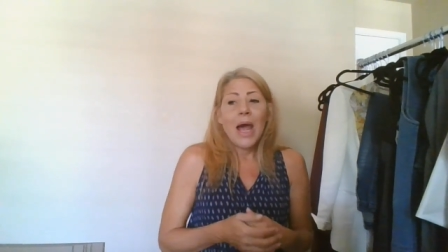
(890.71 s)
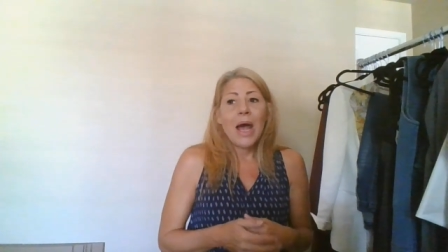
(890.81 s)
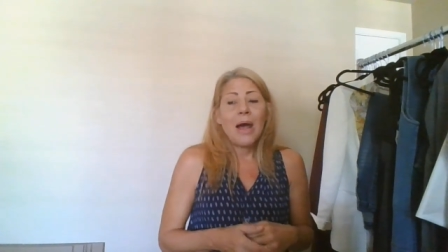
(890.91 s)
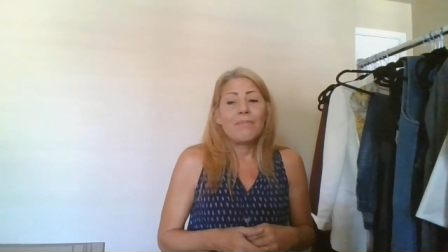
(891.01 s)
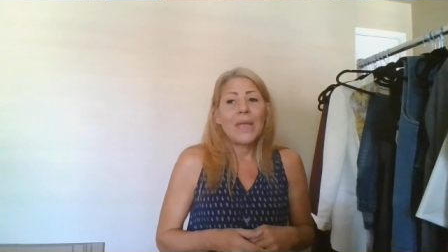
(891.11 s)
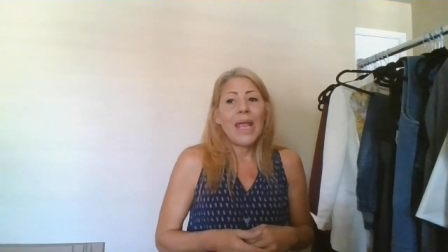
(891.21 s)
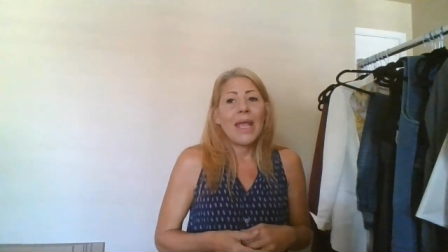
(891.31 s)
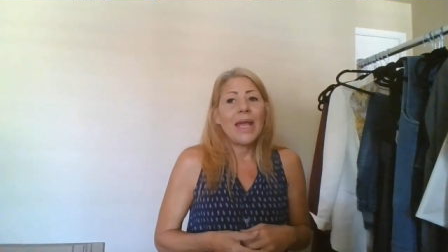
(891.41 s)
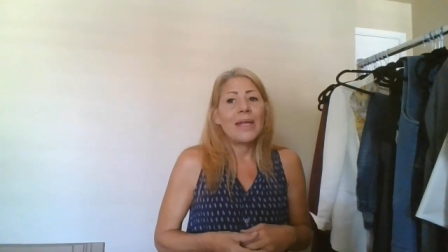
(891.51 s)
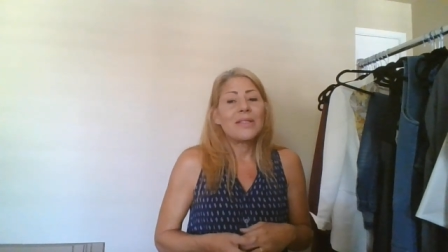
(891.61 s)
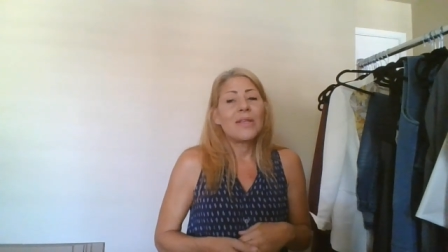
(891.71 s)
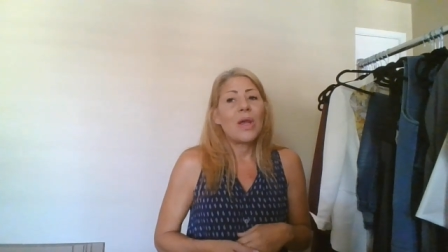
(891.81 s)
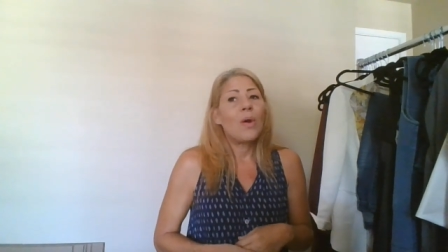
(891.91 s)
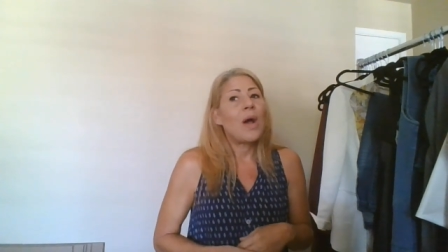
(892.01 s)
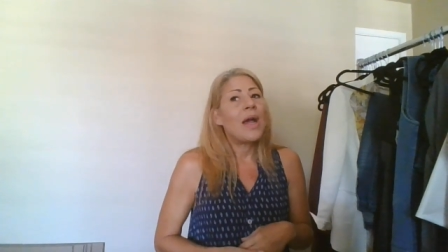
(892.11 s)
Um, and
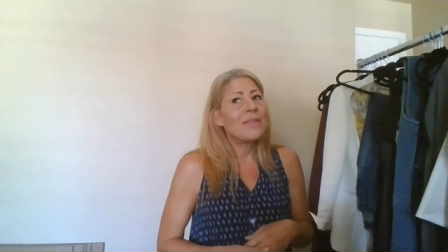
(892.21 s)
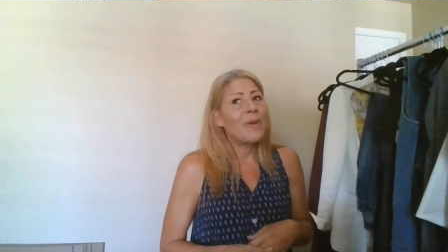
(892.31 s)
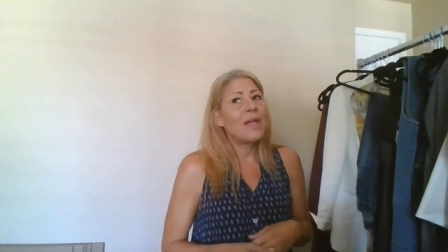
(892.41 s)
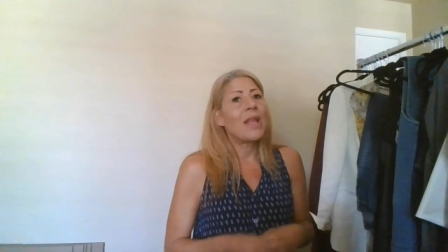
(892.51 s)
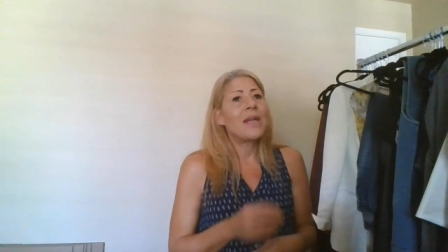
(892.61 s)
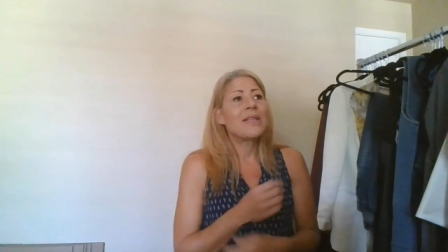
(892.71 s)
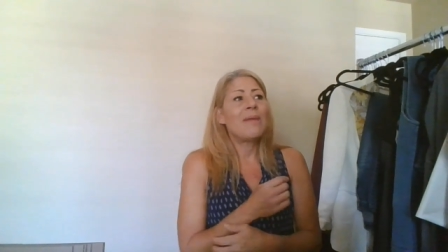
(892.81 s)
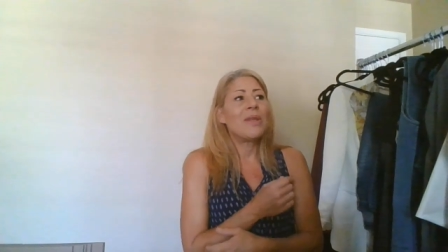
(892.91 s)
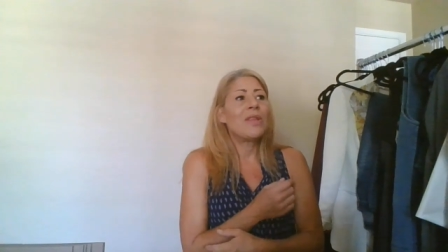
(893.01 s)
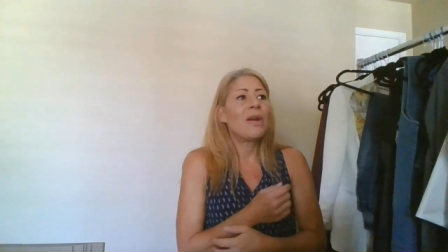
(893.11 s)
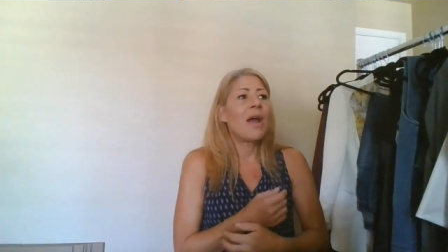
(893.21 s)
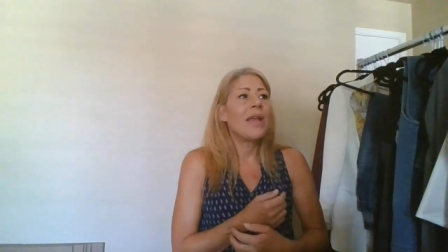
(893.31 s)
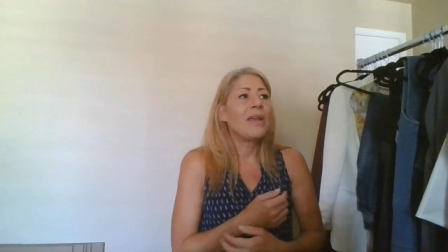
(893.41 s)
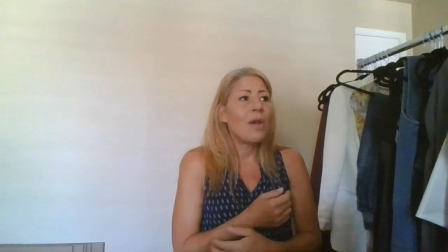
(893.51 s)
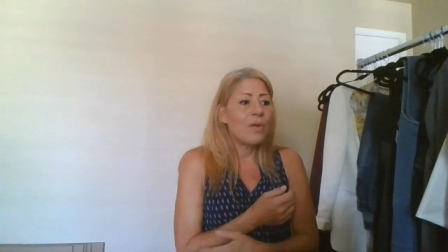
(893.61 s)
so I spend a lot of time in there.
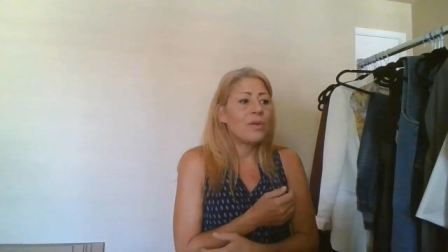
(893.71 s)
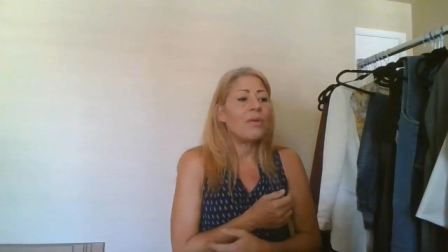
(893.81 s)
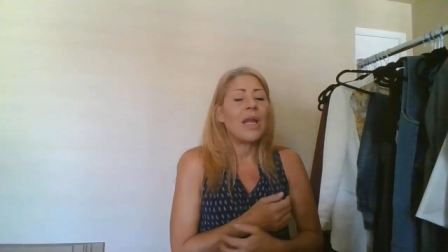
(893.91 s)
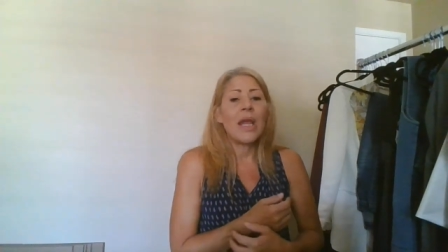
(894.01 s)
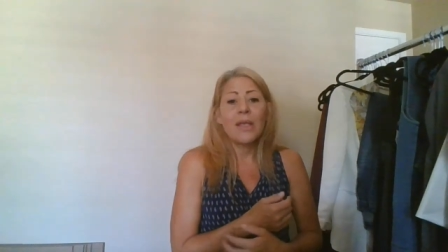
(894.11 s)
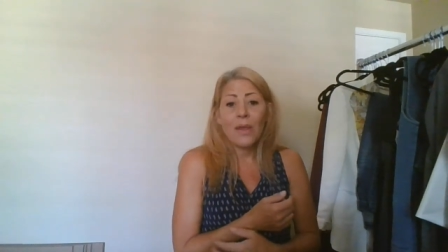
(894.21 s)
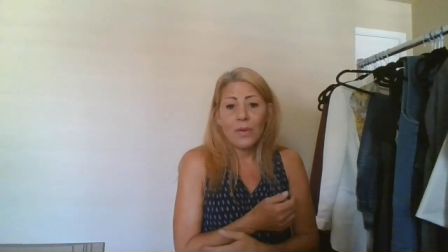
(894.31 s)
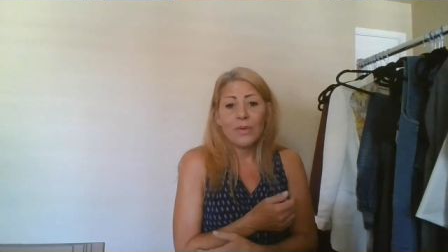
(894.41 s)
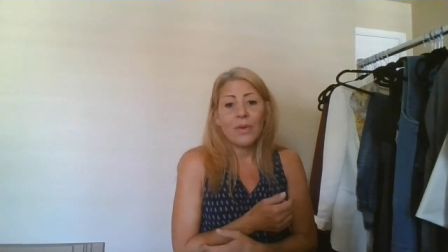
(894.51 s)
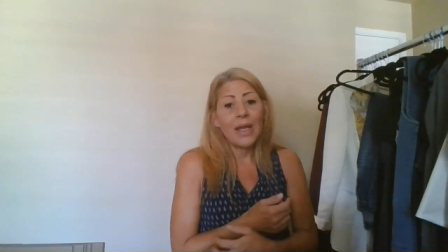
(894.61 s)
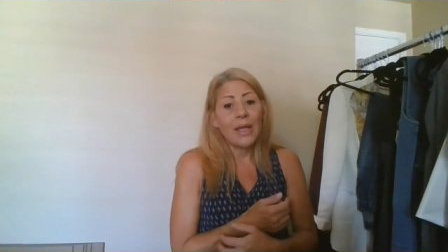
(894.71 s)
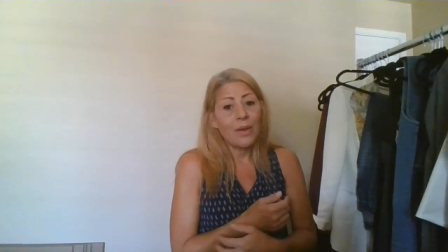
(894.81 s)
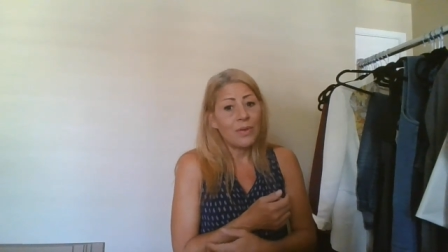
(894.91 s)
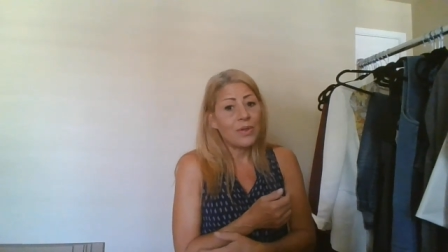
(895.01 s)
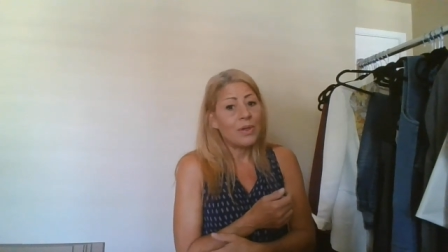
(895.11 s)
I go through, and I go through, and I
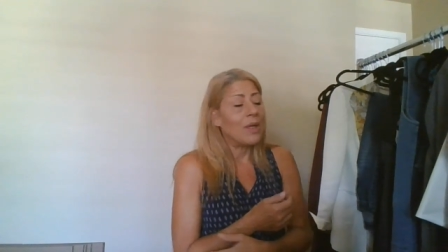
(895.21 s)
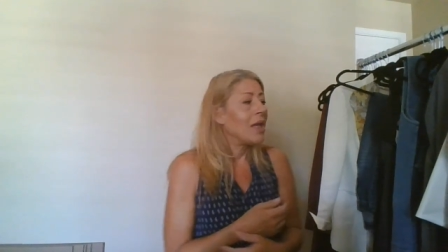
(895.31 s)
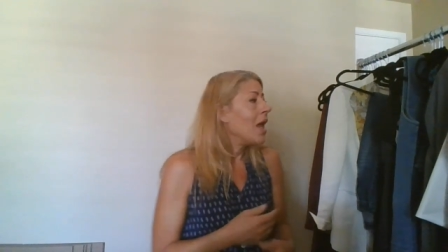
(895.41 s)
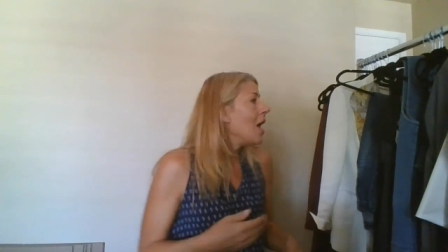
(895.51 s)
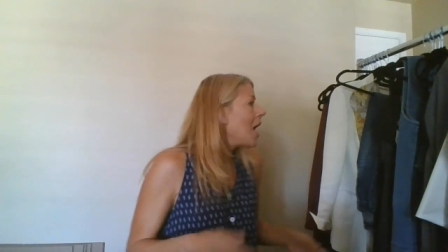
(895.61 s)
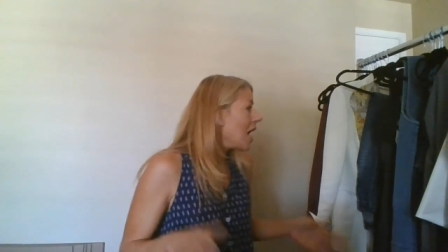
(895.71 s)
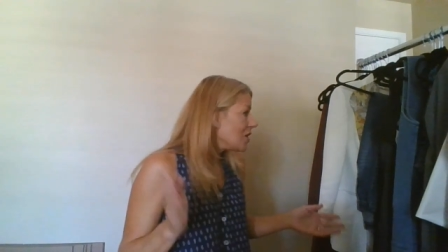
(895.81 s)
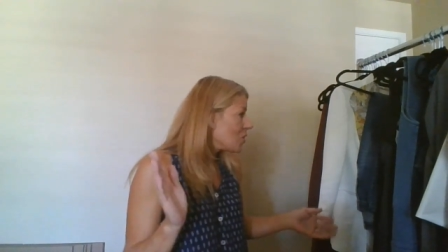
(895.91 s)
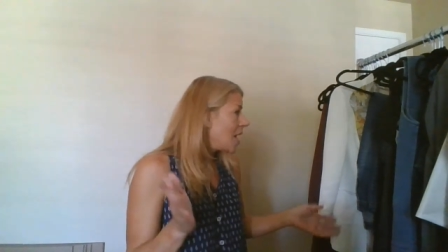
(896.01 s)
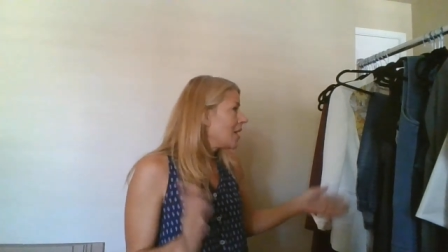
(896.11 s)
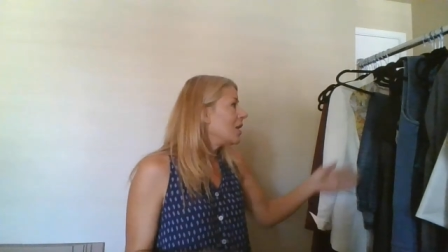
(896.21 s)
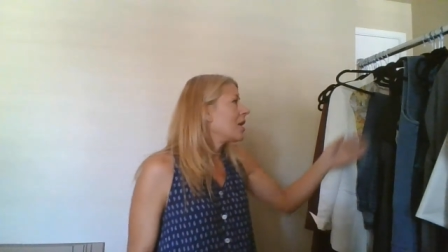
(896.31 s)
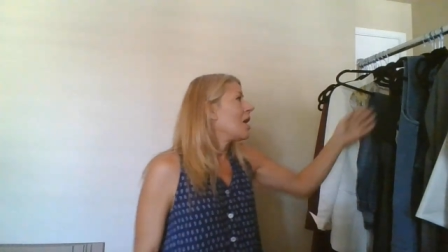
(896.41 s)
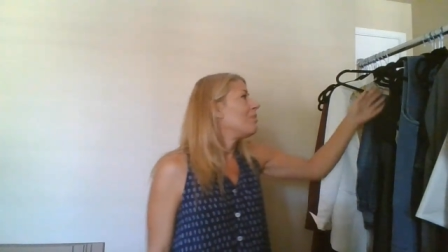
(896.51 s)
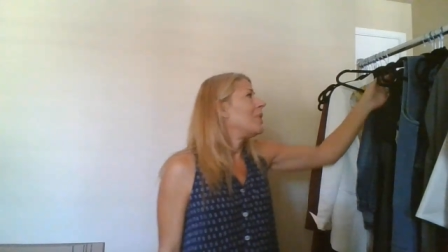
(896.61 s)
go through, and I try to
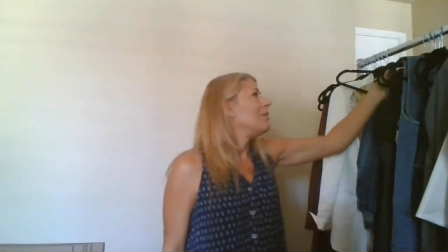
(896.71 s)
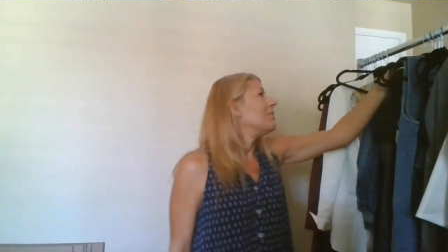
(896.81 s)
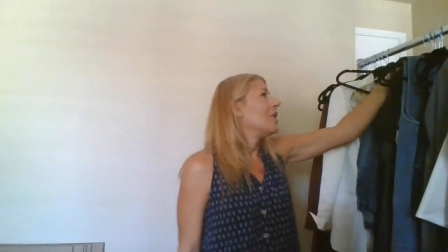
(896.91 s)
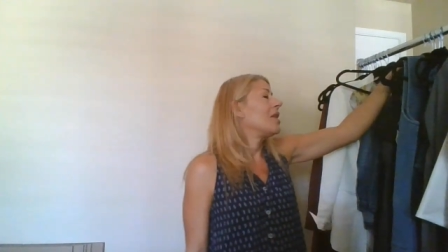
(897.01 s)
look up, but